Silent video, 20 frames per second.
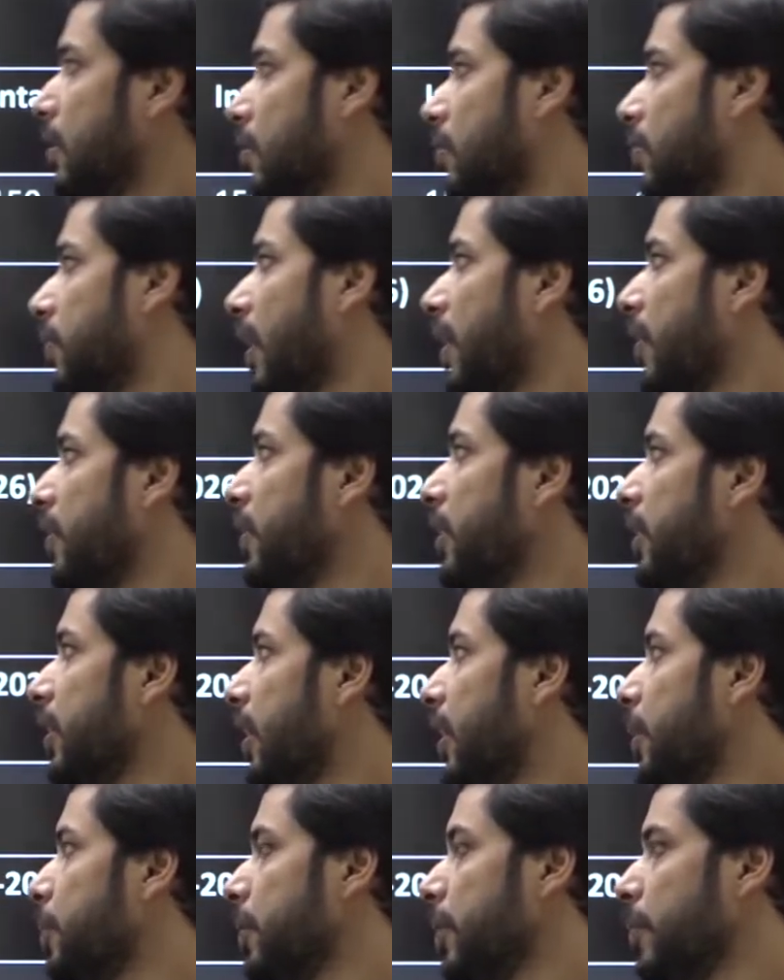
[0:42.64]
5-year
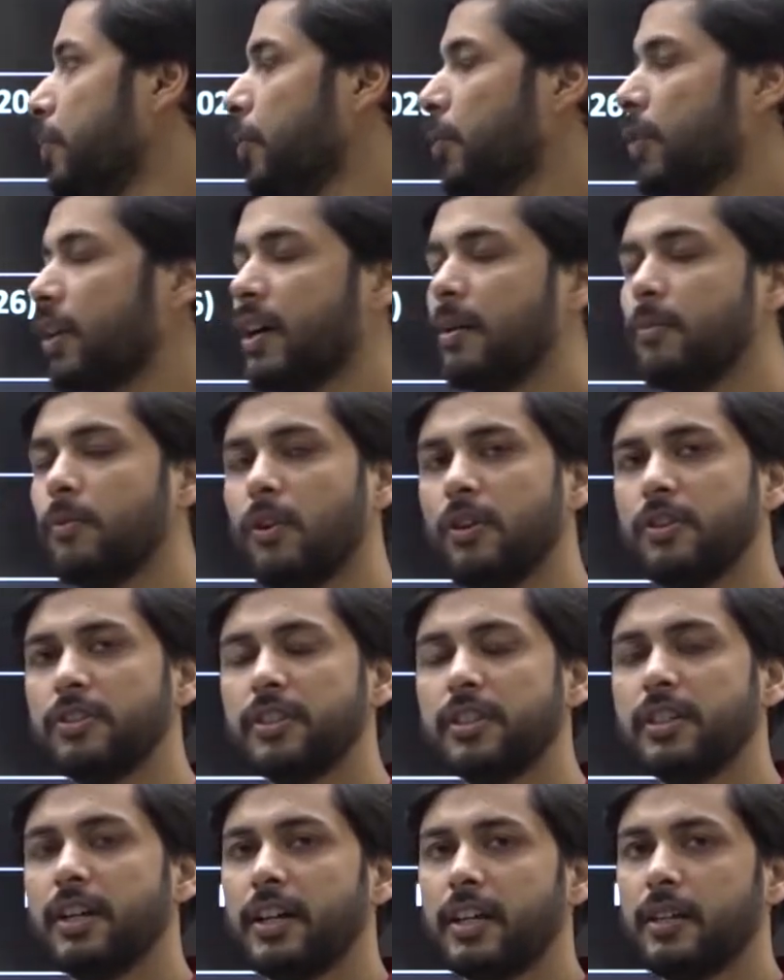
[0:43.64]
IPM program launched
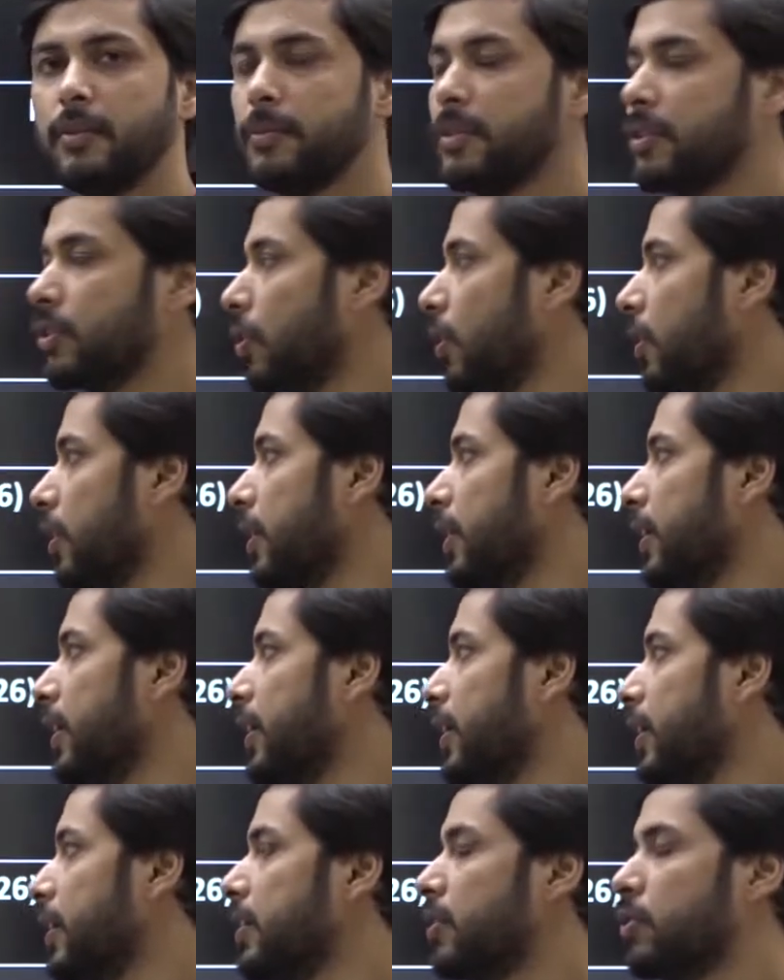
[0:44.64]
in IIM Indore
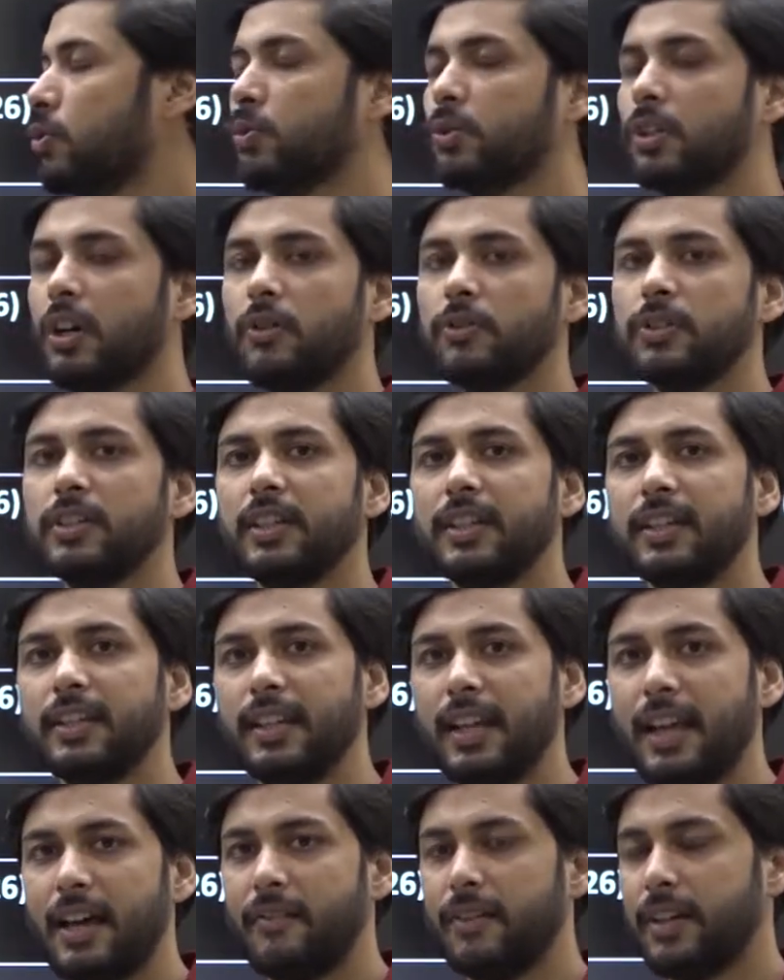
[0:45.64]
in
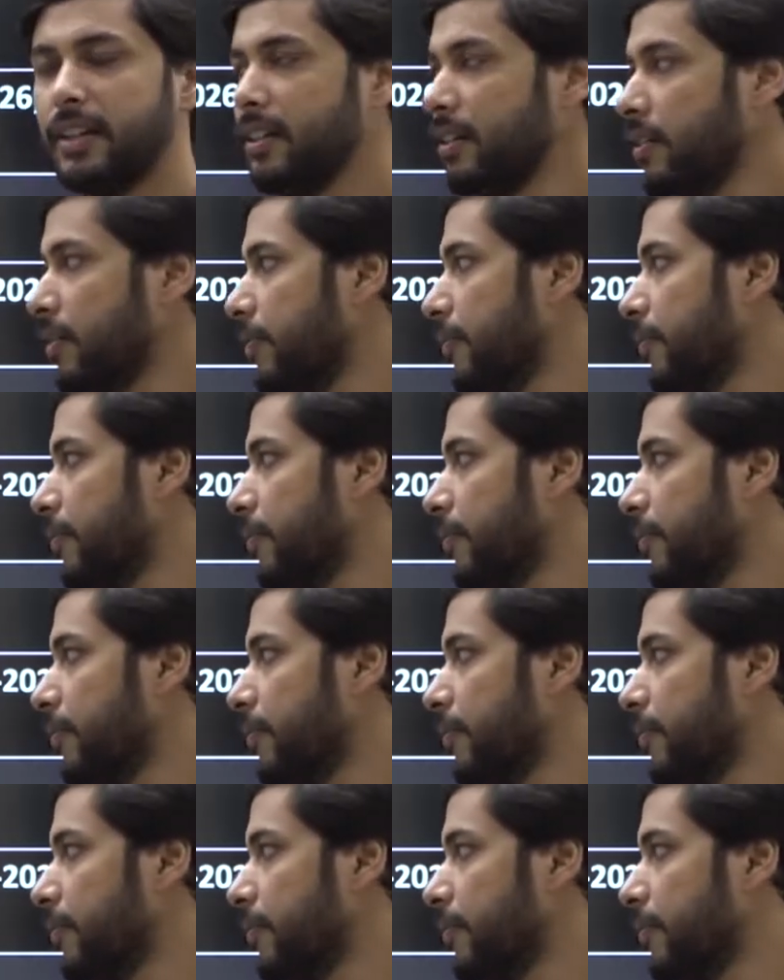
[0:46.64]
2011.